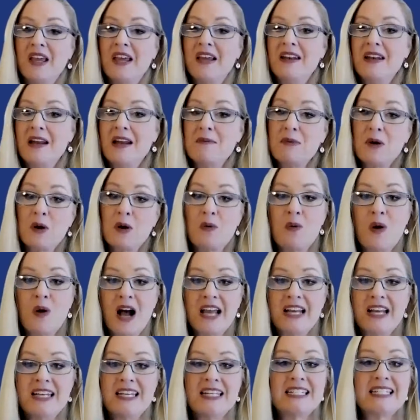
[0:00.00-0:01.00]
number
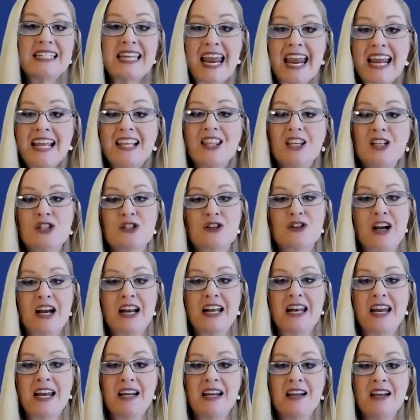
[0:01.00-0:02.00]
one, take the
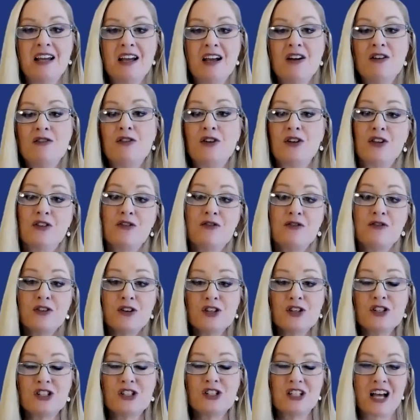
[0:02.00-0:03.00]
training for the
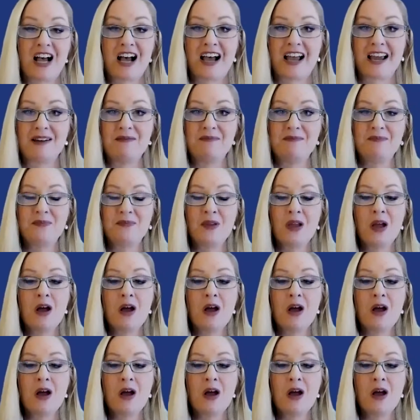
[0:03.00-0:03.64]
first time,